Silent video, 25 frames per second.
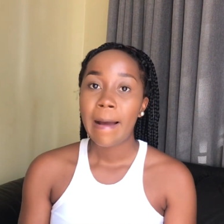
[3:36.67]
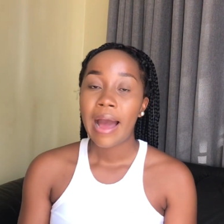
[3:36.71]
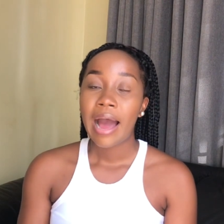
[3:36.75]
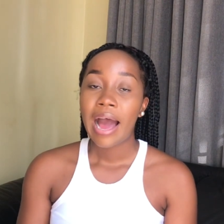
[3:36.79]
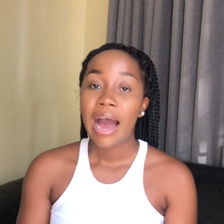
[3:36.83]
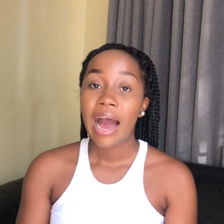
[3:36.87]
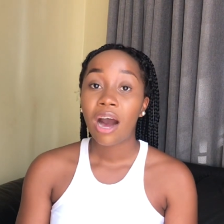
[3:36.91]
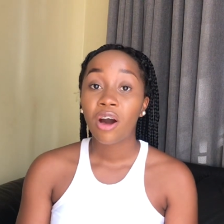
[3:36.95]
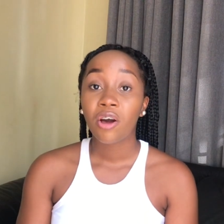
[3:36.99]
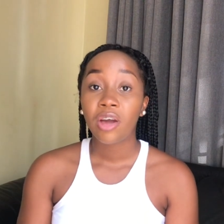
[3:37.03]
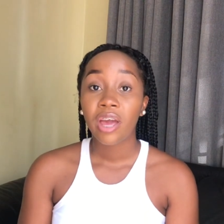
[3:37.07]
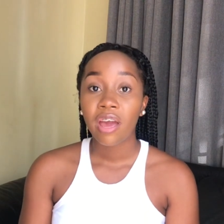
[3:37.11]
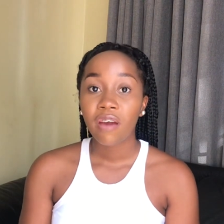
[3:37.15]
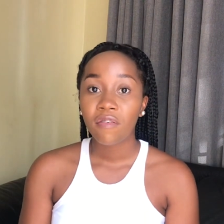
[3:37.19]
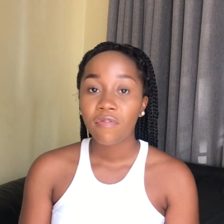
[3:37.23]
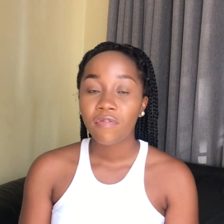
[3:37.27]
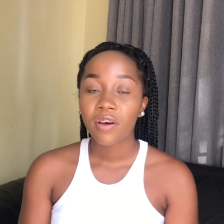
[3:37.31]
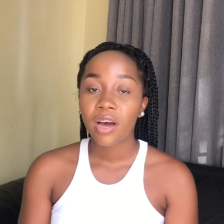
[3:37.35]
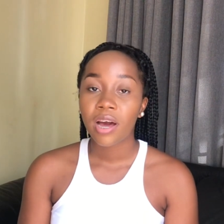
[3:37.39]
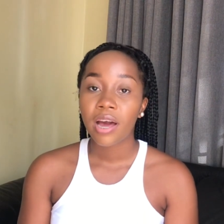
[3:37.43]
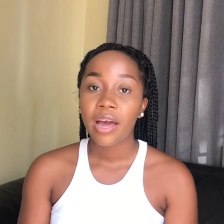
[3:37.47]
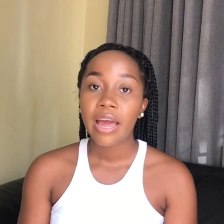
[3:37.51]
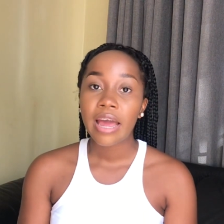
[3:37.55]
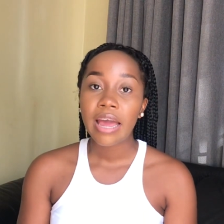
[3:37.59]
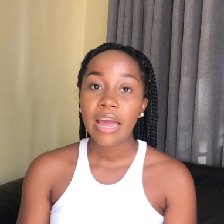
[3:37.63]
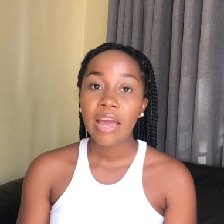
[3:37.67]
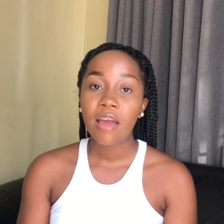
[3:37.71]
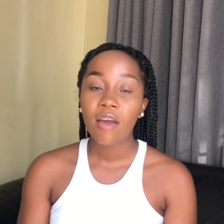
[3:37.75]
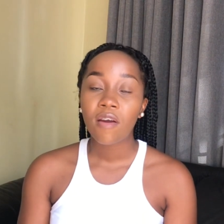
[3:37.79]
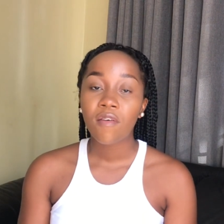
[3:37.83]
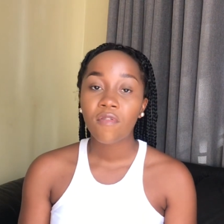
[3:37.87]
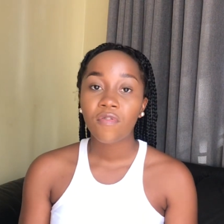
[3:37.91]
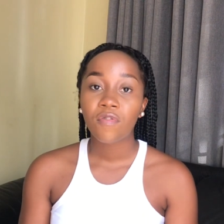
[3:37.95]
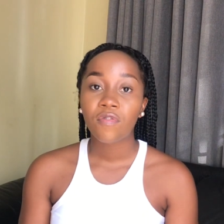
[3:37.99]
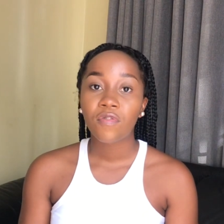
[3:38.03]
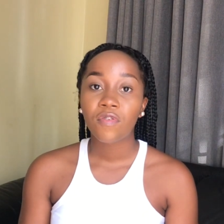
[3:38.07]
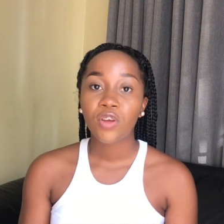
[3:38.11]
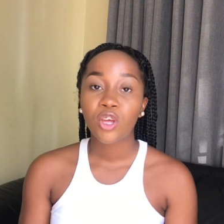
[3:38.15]
However,
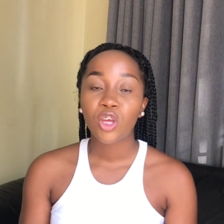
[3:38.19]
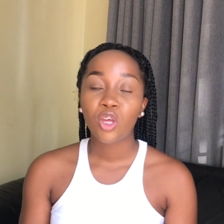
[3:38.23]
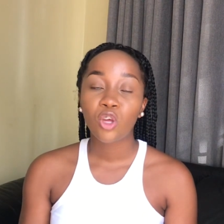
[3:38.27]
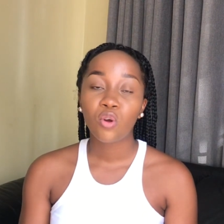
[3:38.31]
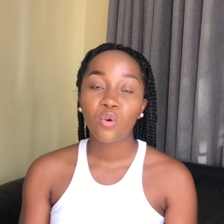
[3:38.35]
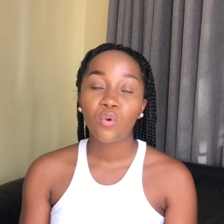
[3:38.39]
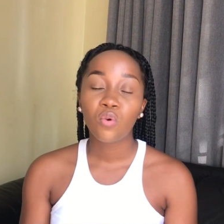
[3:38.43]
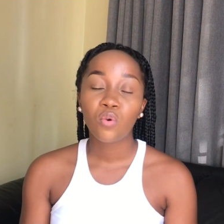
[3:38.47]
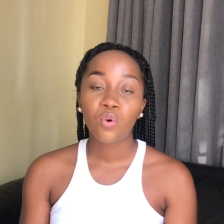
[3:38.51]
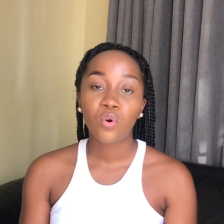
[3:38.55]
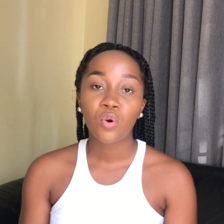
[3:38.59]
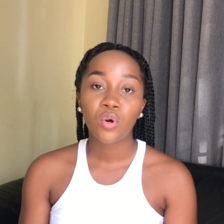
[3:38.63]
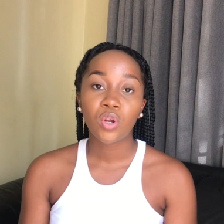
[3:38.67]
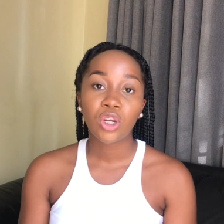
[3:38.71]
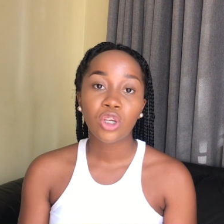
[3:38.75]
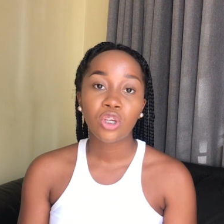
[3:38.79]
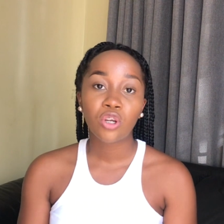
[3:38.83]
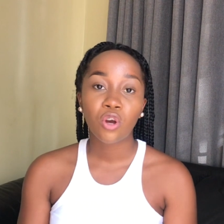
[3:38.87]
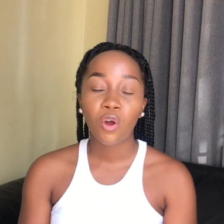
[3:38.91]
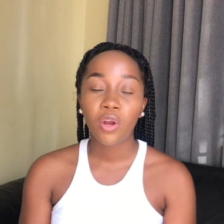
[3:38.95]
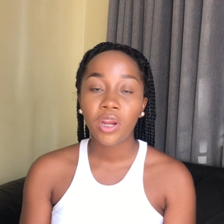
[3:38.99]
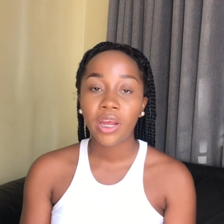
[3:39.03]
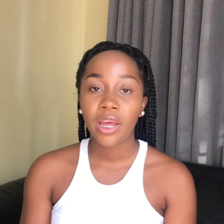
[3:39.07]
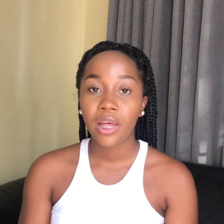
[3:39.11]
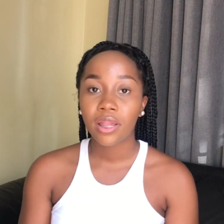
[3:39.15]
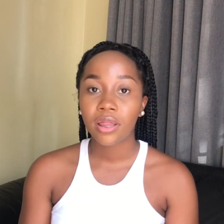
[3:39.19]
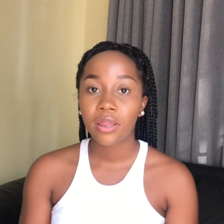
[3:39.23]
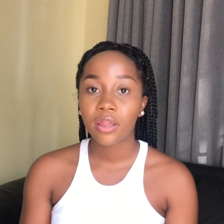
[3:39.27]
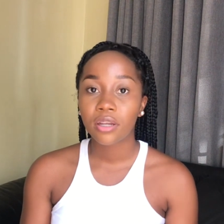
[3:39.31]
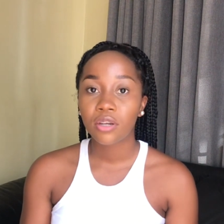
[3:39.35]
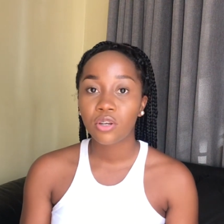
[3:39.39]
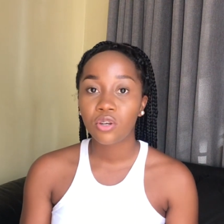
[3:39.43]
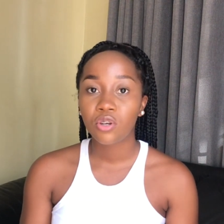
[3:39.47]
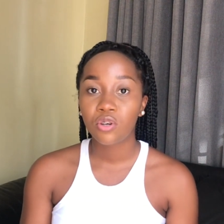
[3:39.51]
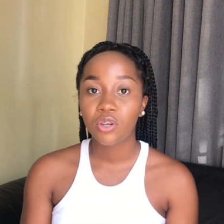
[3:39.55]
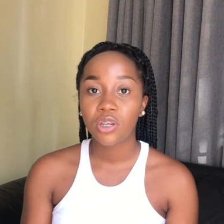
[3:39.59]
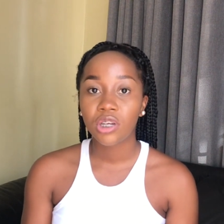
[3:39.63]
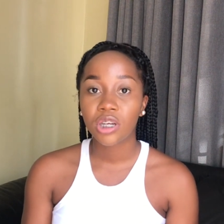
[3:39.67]
if you don't get the
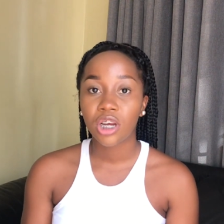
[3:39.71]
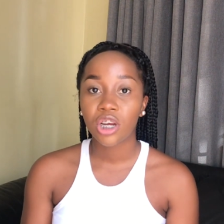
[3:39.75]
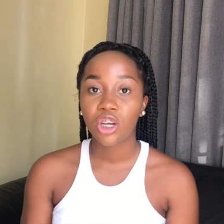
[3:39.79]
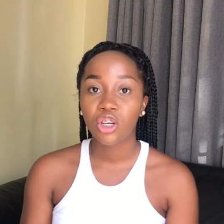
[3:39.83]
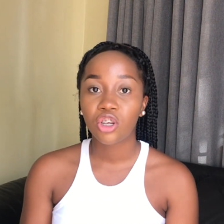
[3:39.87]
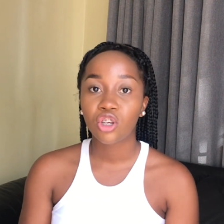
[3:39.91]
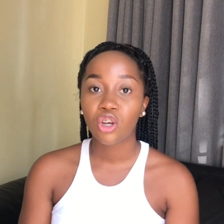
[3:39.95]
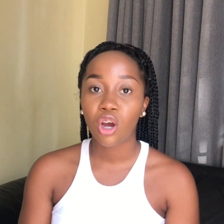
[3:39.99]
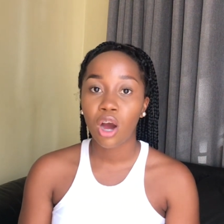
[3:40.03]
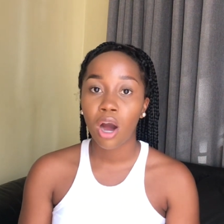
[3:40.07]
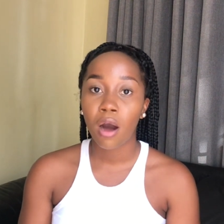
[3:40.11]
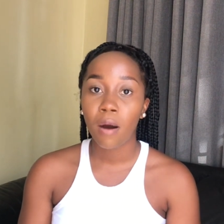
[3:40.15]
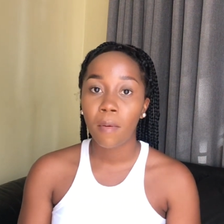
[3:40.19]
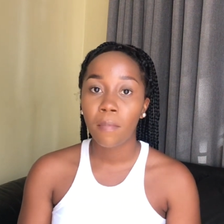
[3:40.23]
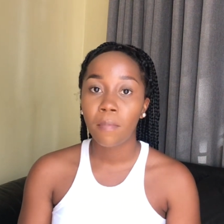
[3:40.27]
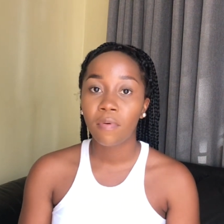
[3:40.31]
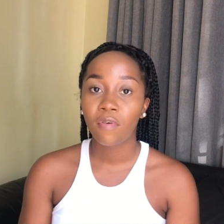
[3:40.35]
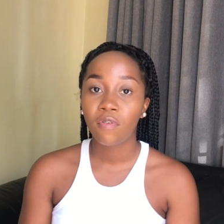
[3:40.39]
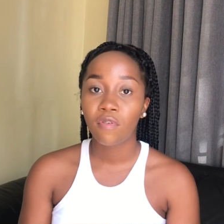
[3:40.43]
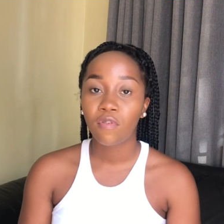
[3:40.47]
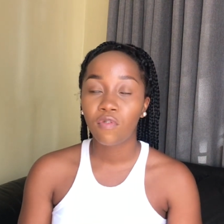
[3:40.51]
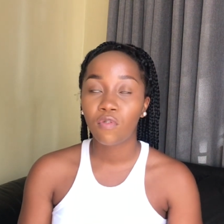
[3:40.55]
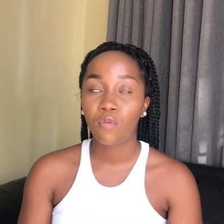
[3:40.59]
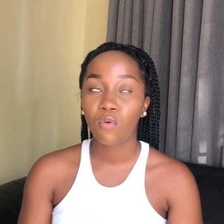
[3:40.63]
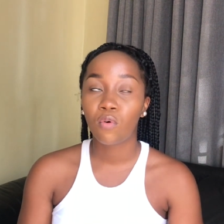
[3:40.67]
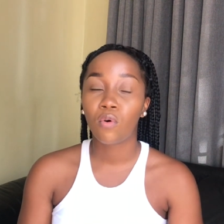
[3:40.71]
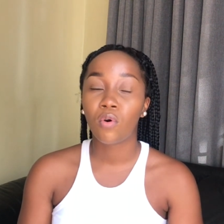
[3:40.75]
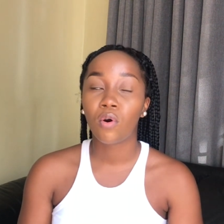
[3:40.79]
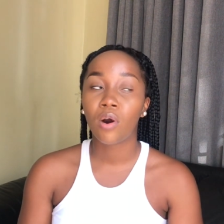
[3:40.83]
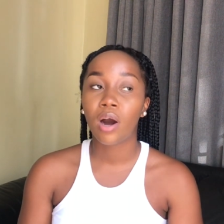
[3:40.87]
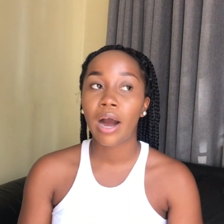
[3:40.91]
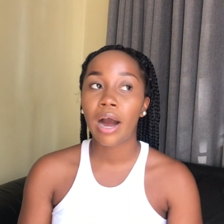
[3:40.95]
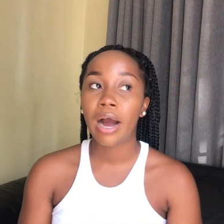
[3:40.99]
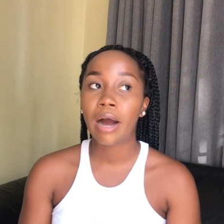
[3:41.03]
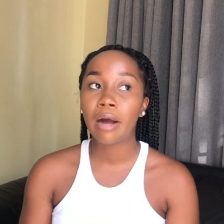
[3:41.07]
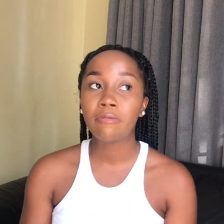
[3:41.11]
tutor job for